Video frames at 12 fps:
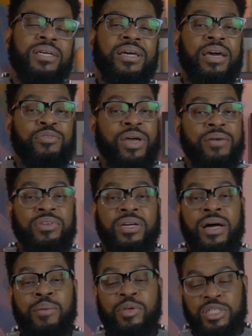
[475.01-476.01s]
If you have any
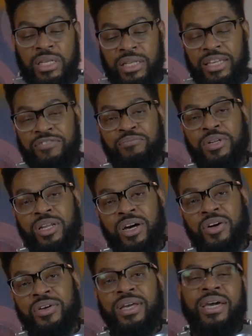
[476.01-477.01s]
comments, leave them
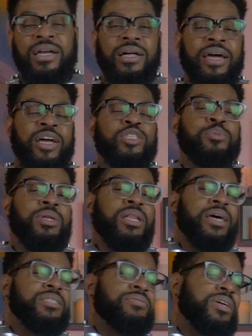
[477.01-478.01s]
below, and I'll answer them in the
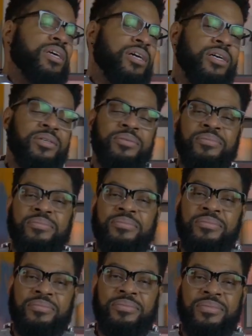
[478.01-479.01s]
next video.
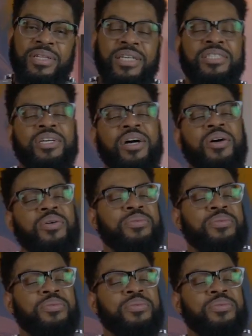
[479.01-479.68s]
Let's go.